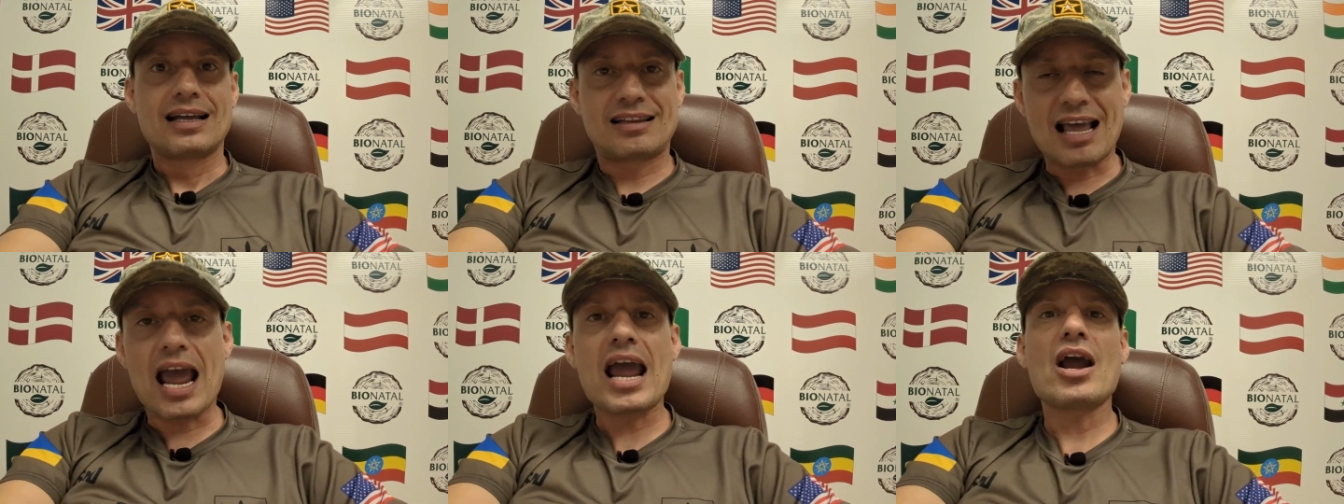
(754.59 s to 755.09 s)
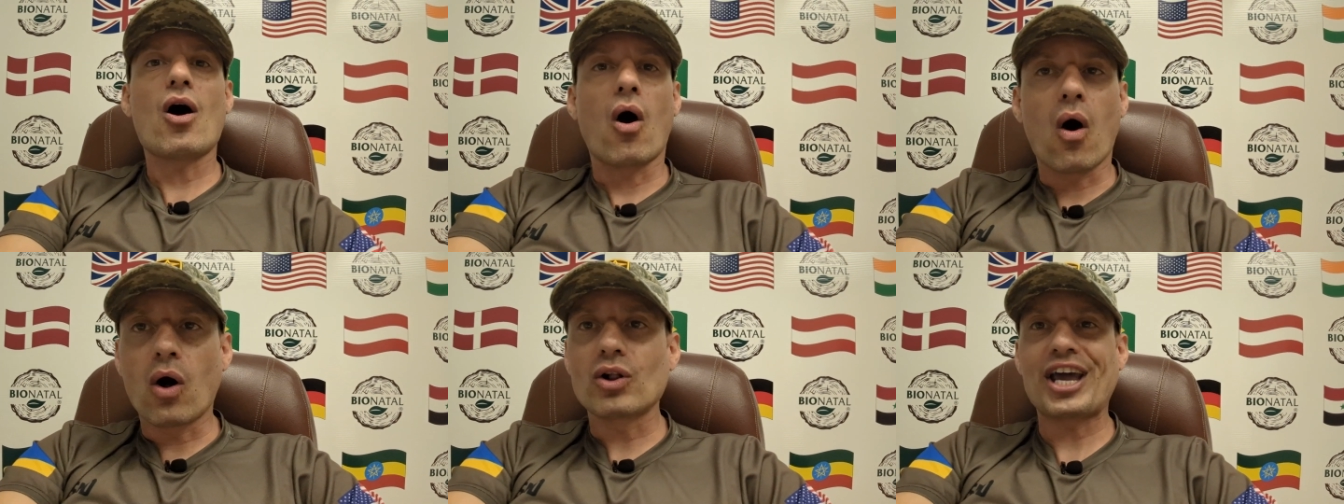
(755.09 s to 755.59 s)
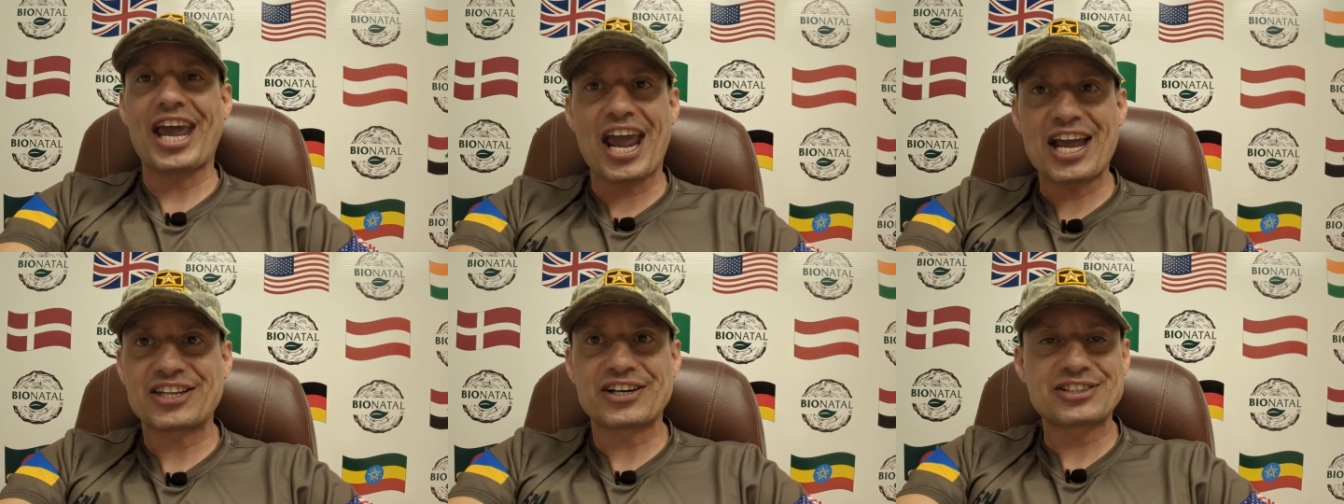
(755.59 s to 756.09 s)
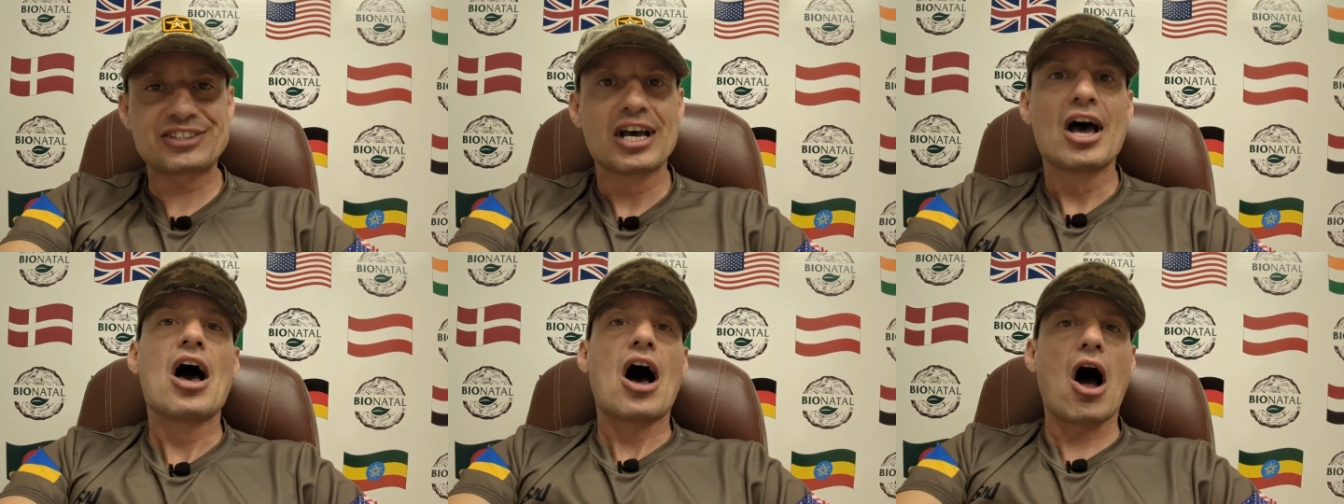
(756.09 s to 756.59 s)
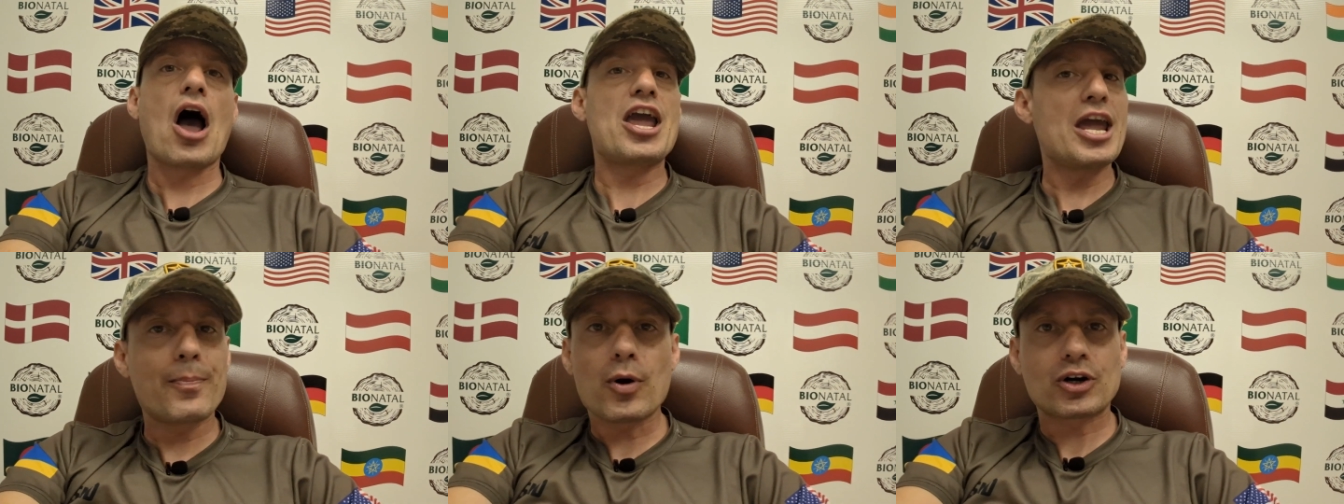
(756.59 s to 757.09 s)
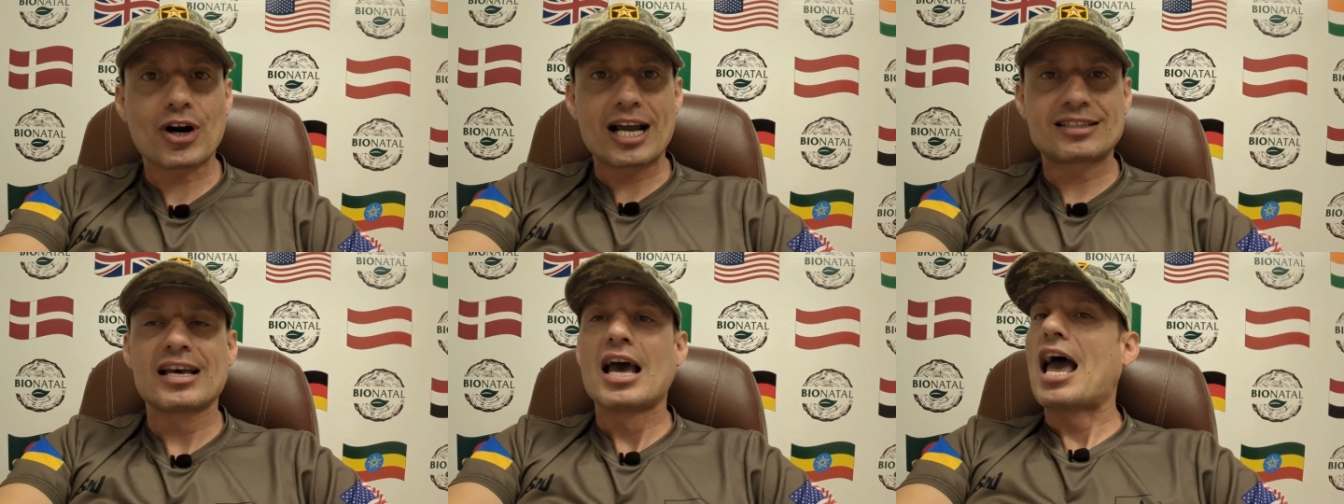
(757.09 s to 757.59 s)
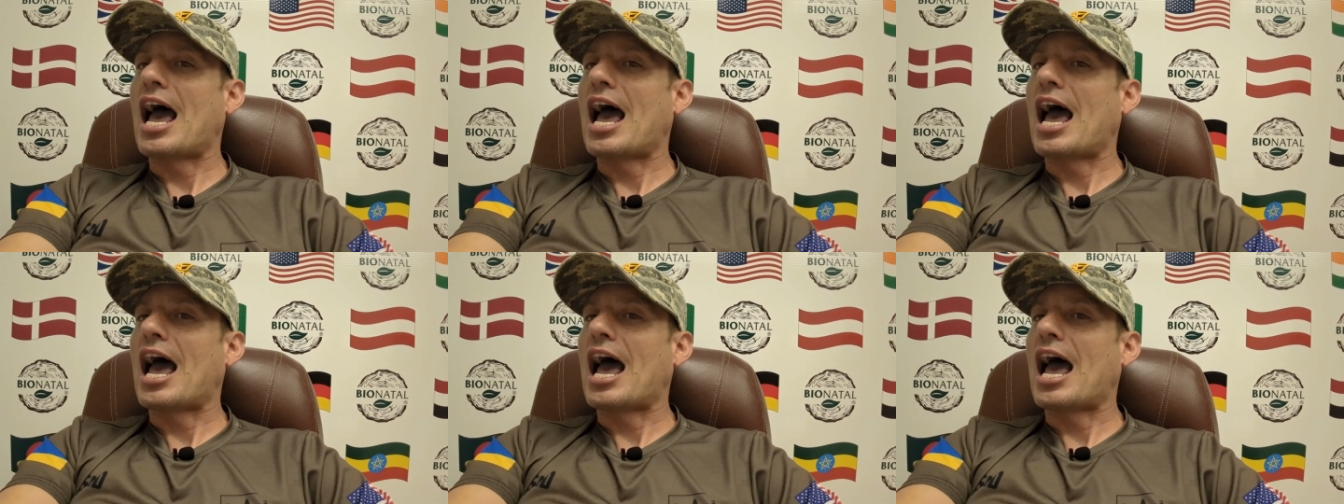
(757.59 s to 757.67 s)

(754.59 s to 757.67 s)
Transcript: They all haters are hypocrites,